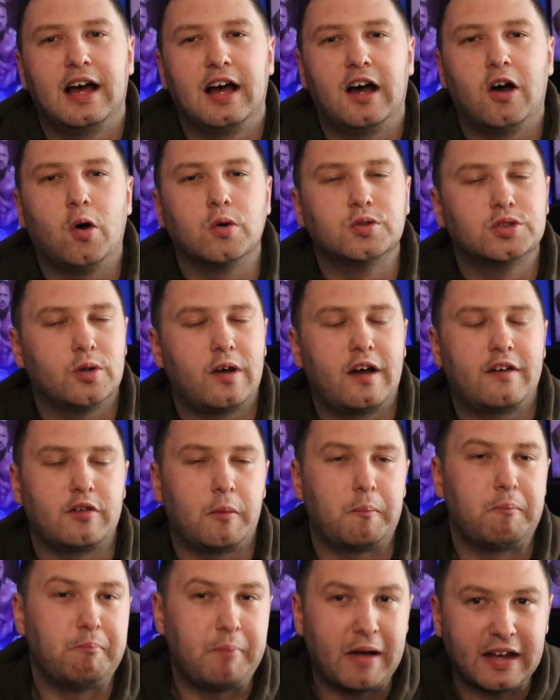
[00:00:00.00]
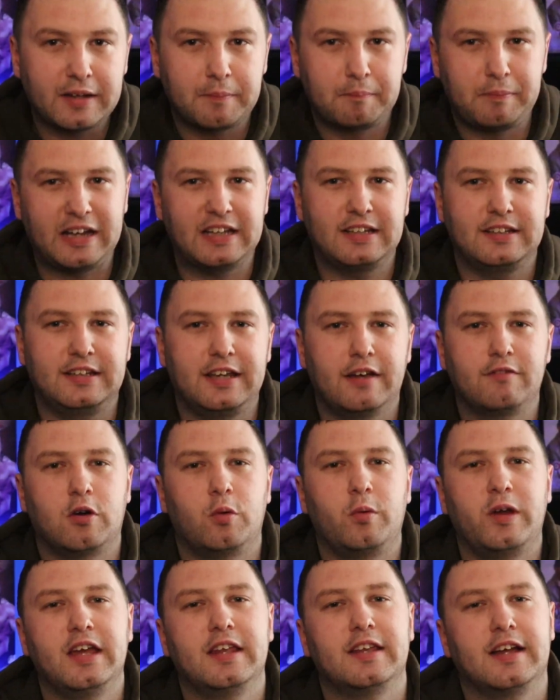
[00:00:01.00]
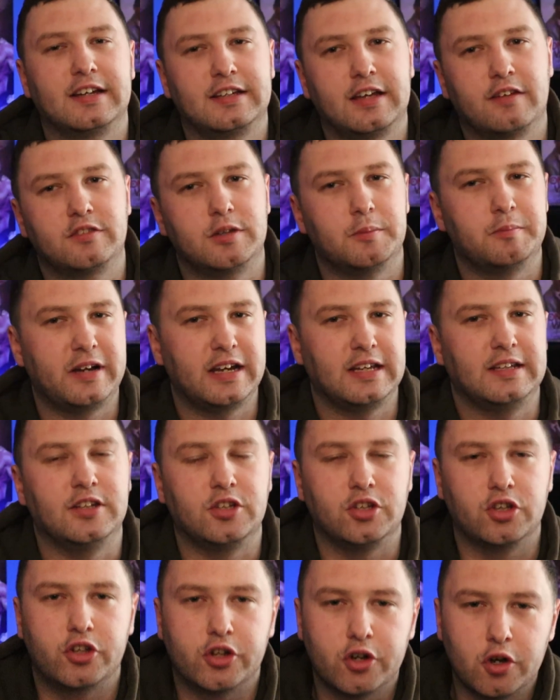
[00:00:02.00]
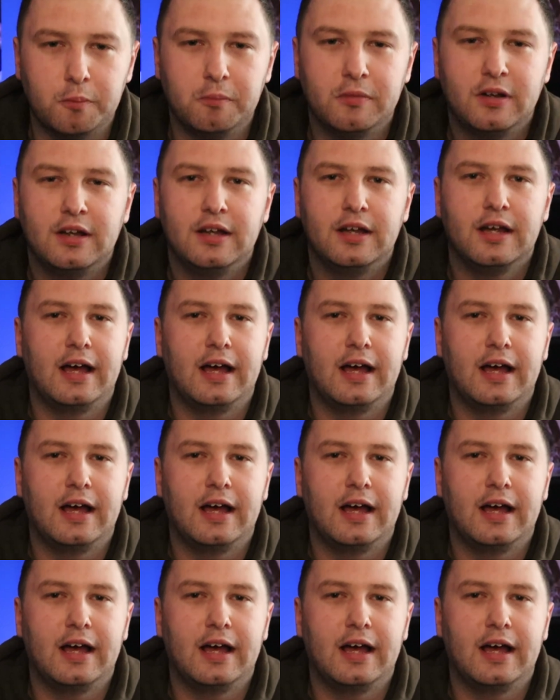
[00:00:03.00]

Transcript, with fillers: I also have a big, big giveaway that I give to bride and groom.